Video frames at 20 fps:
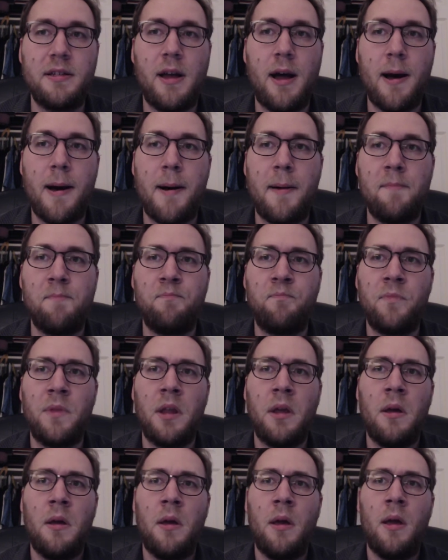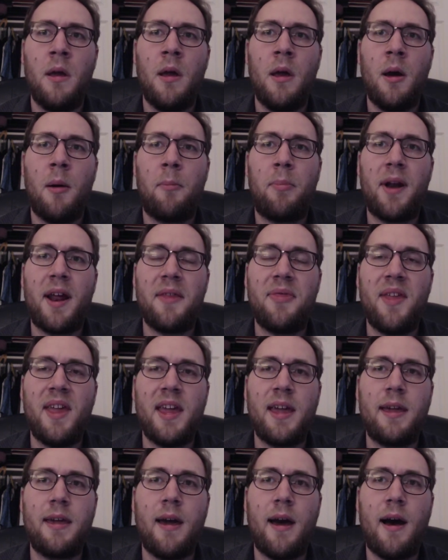But I
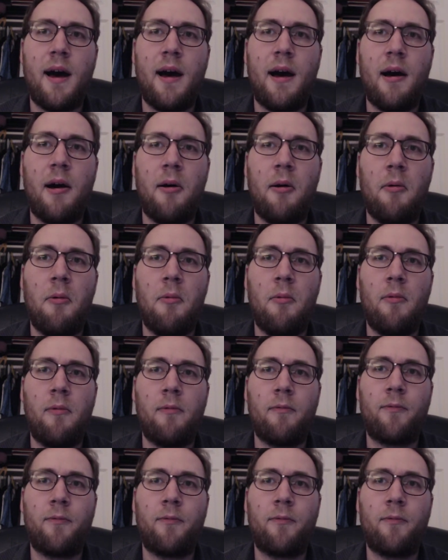think for